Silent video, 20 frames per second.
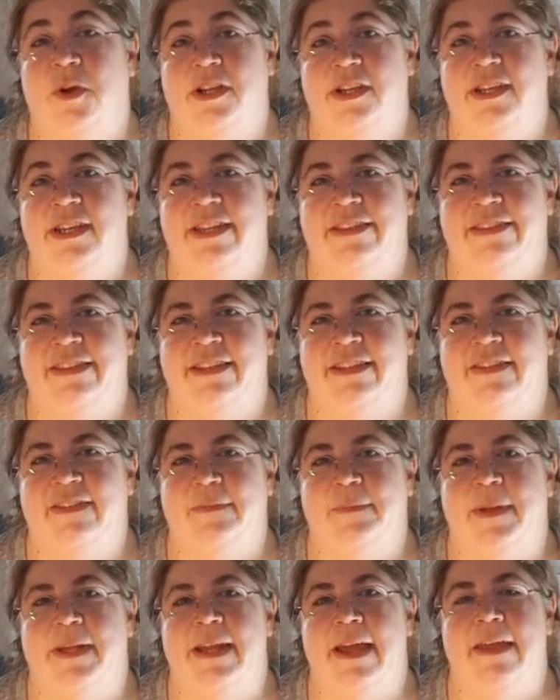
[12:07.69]
want to knit
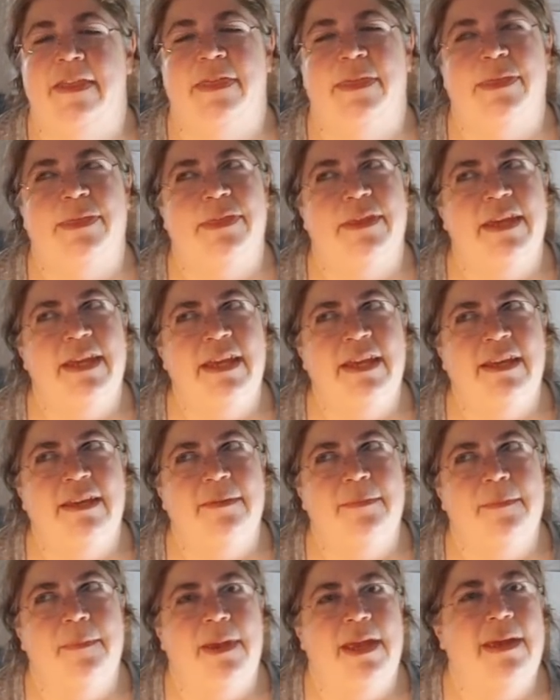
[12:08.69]
this, but I think
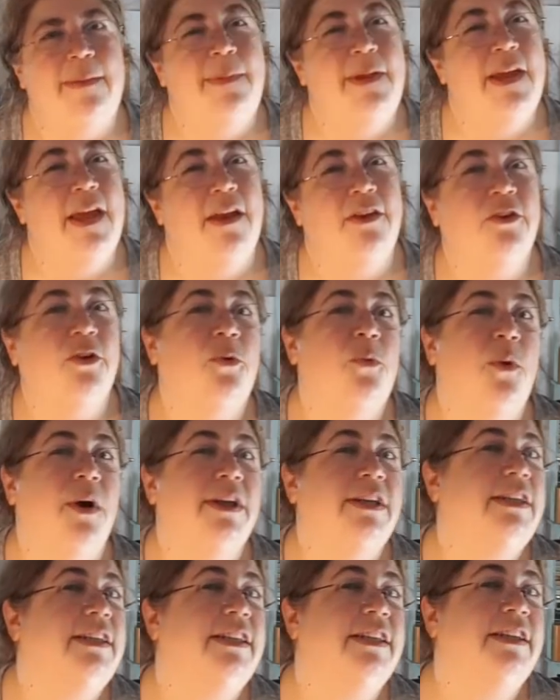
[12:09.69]
maybe I don't
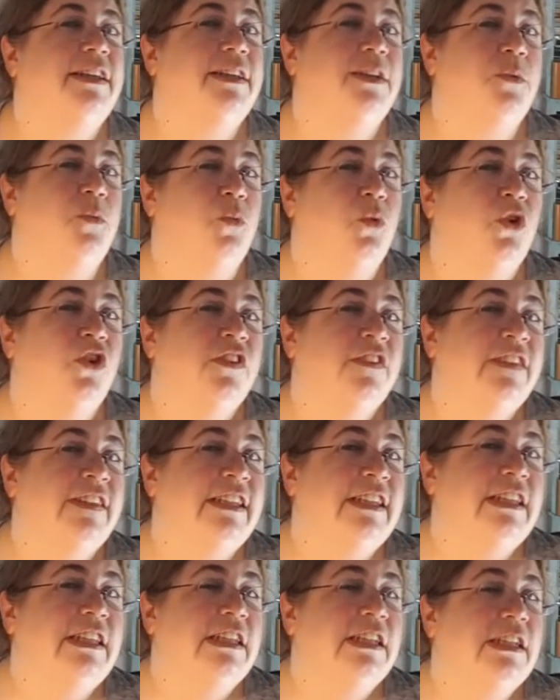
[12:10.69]
want to knit it in
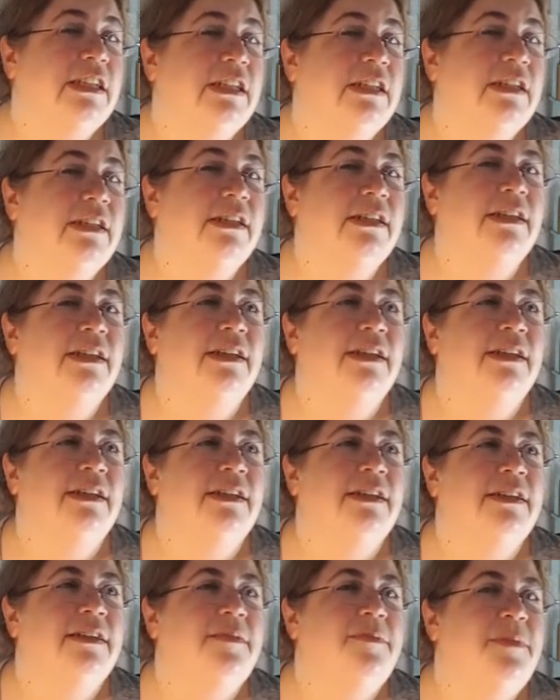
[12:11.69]
worsted.
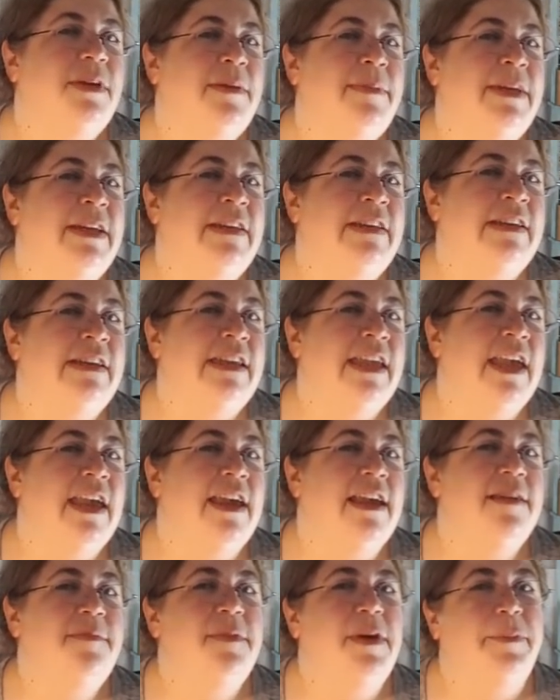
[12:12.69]
Maybe a
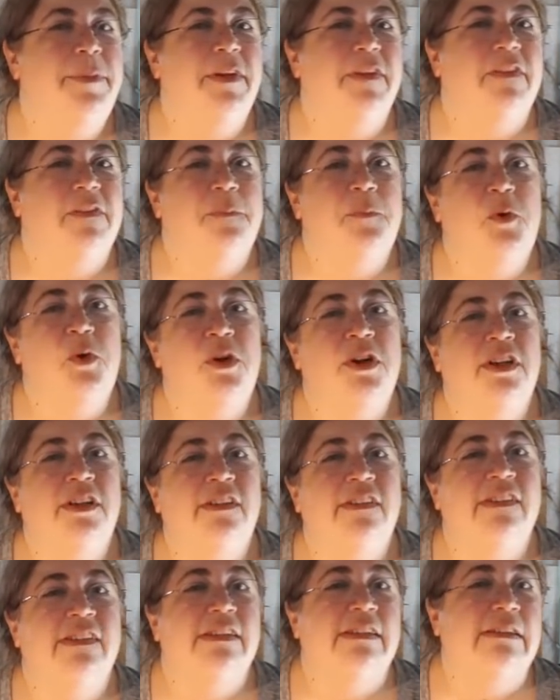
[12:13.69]
DK, maybe a
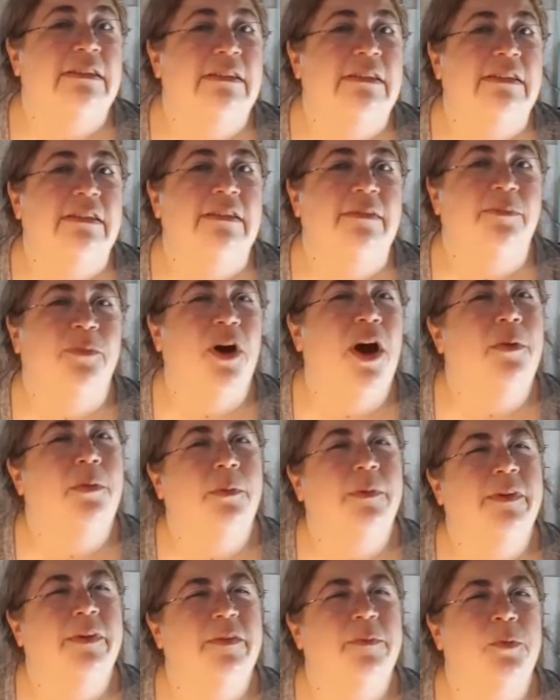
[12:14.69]
sport,
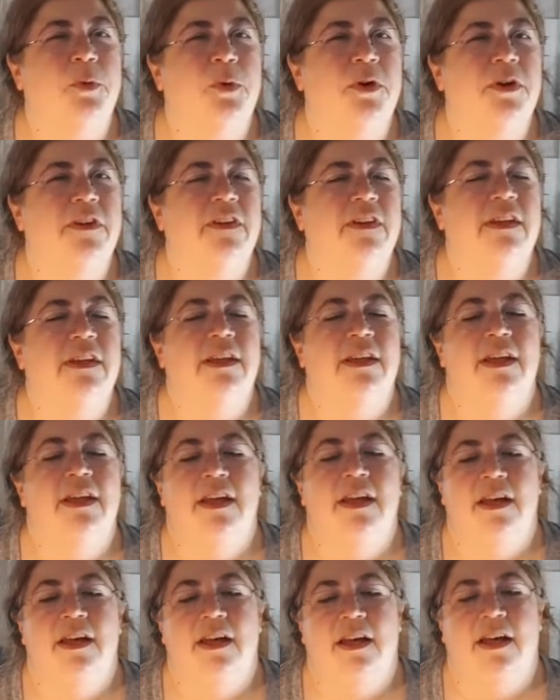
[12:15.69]
probably sport.
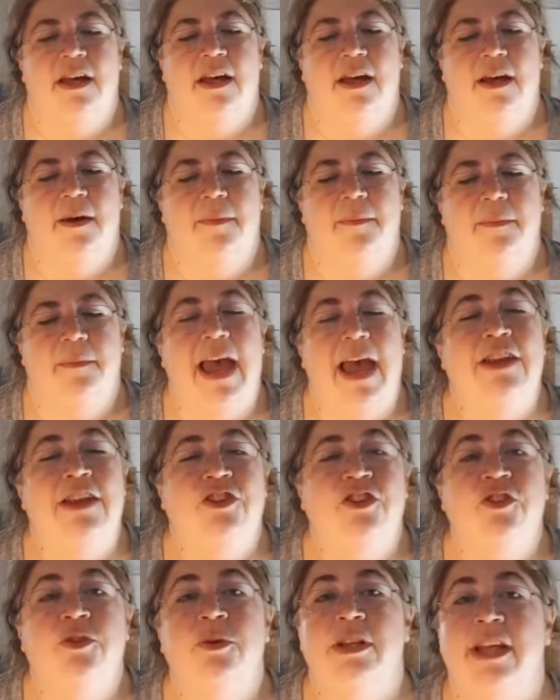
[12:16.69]
I
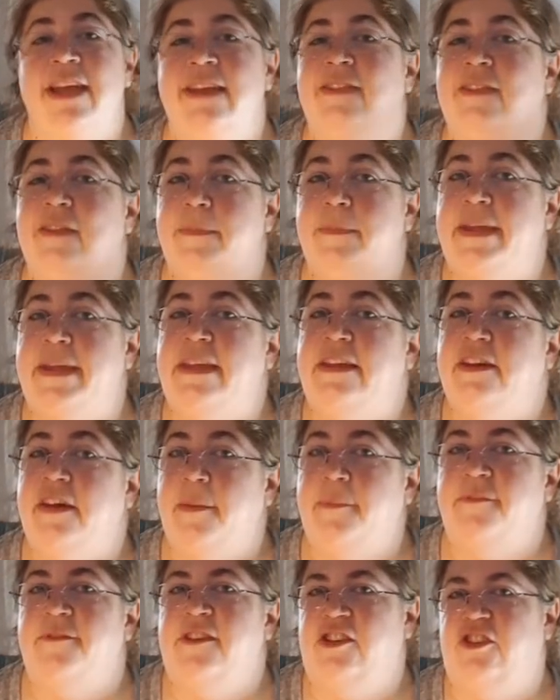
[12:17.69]
do like the big
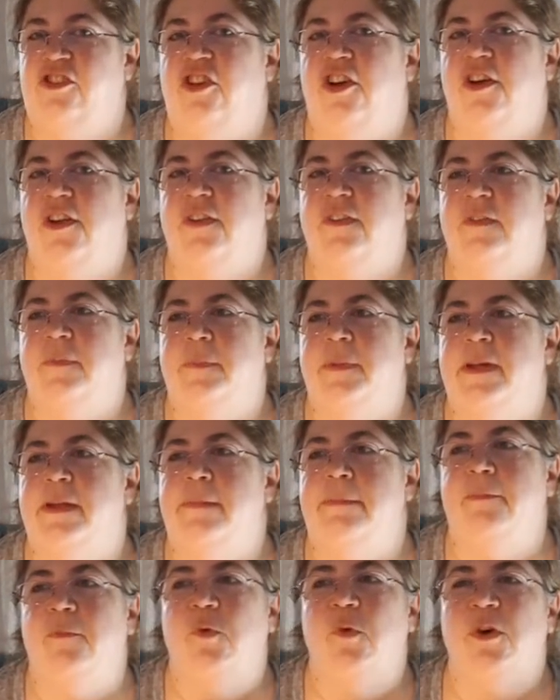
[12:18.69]
comfy shawls,
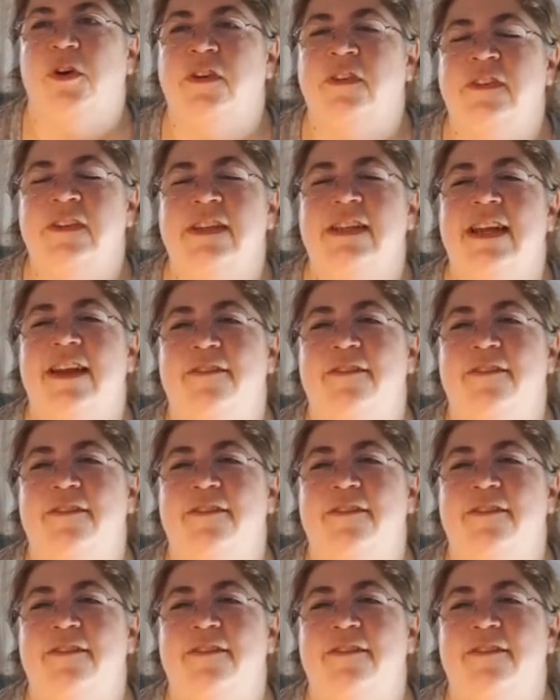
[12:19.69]
but worsted